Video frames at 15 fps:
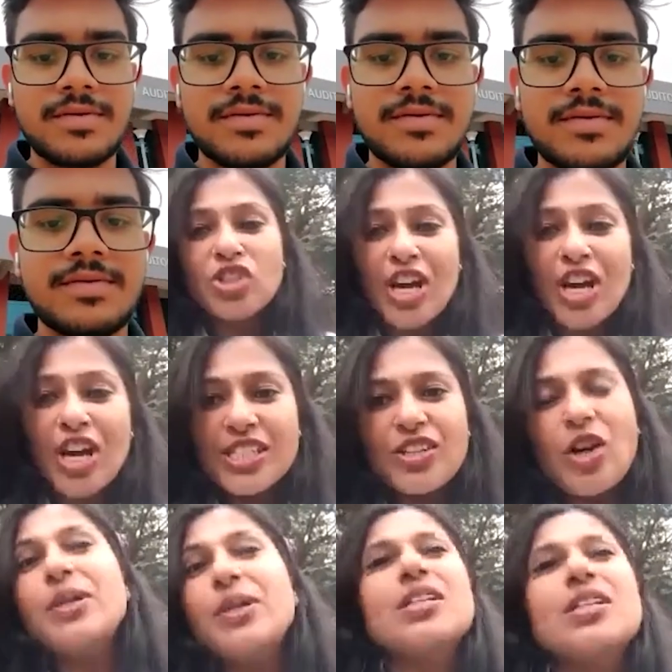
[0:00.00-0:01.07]
Oh, so just
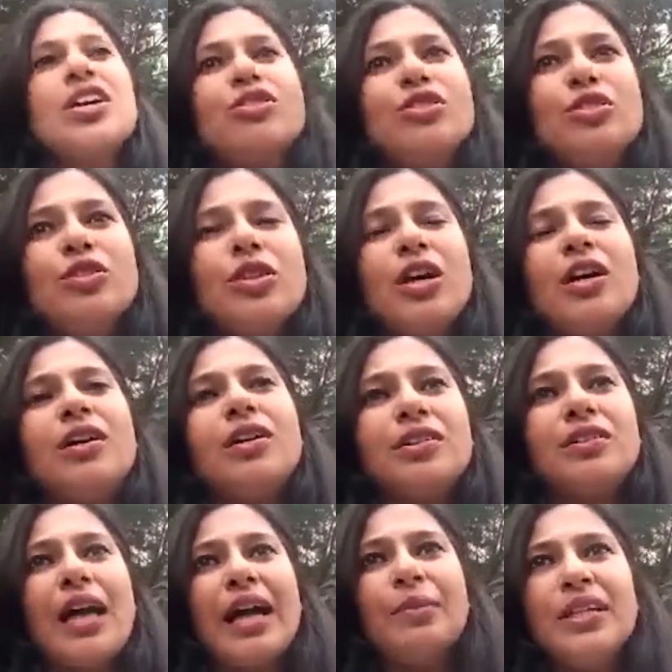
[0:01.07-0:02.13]
economics. So
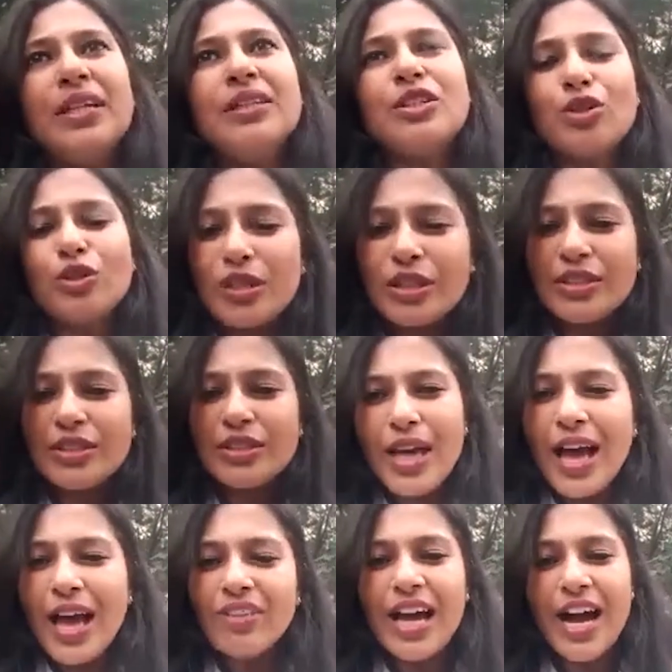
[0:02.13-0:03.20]
I mean, so do
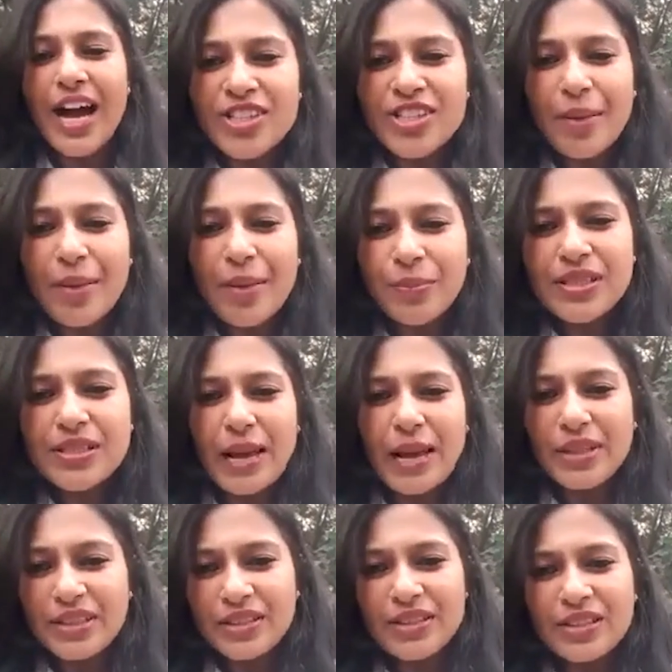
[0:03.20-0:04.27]
they have a large campus? I
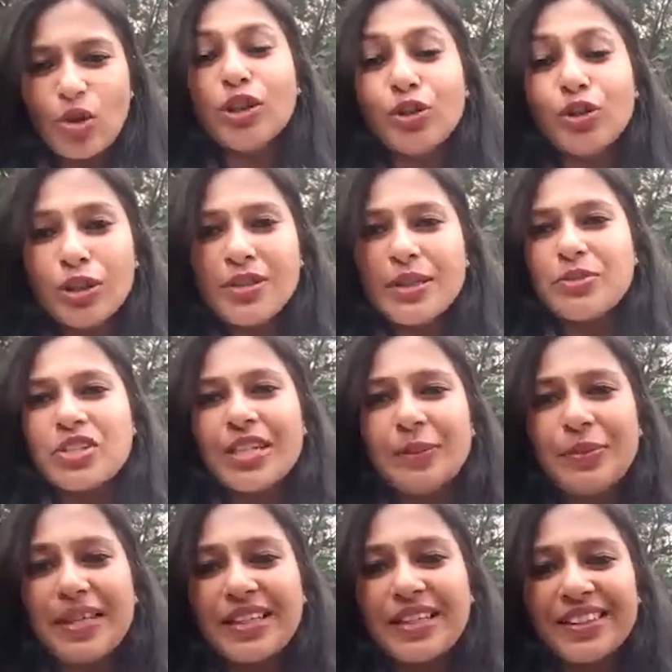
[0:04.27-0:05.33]
mean, this auditorium seems really
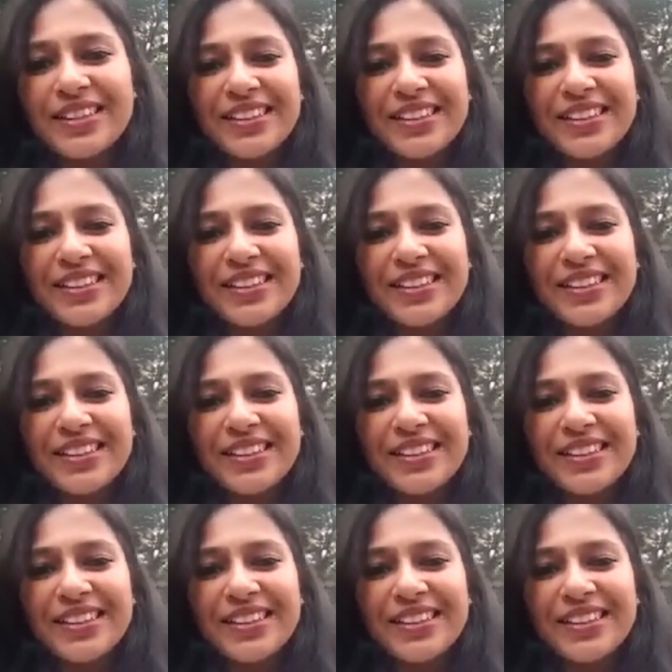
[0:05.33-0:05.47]
big.